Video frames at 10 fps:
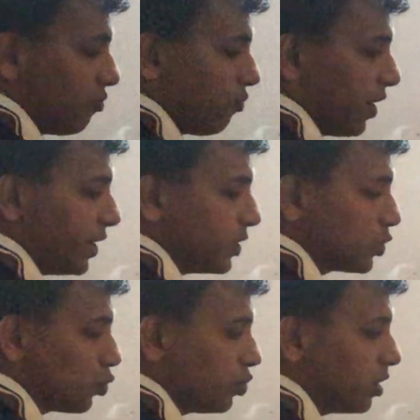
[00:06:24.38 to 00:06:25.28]
Y
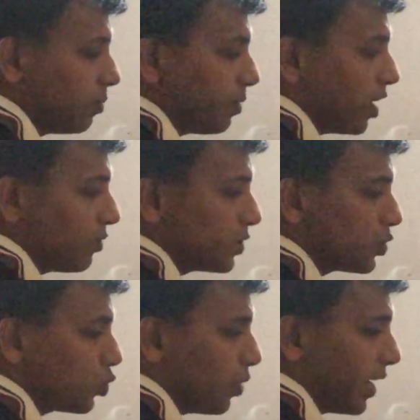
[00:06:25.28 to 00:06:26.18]
to the power
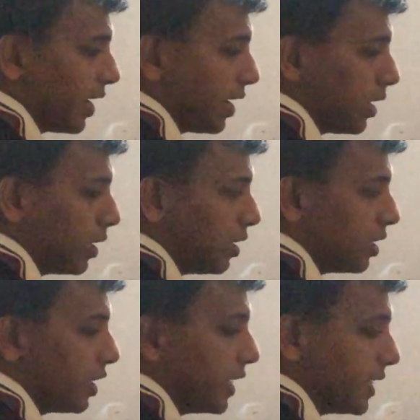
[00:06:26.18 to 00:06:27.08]
12
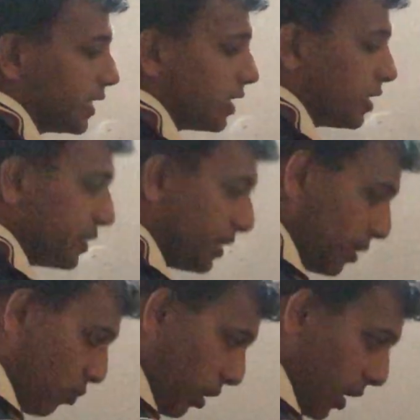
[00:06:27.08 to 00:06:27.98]

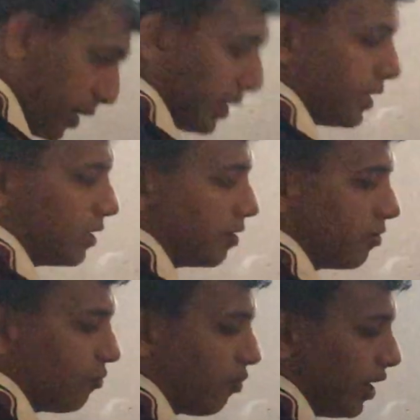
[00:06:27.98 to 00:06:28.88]
divide
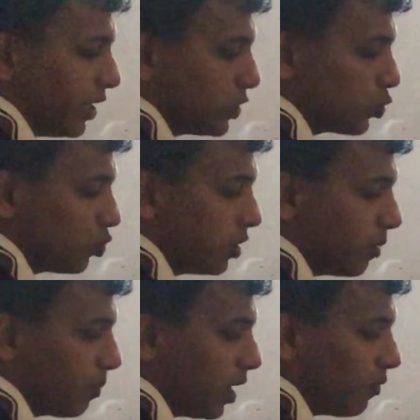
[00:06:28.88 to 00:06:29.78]
y to the
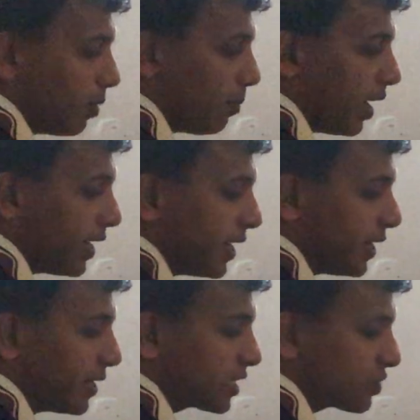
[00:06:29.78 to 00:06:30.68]
power
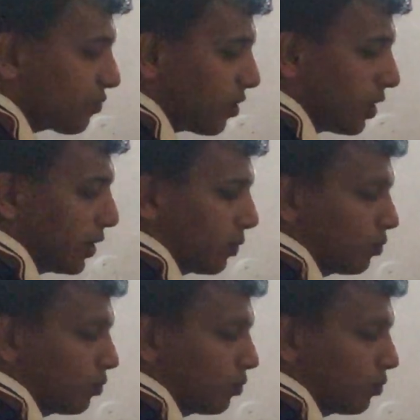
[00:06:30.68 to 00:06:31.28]
minus 5.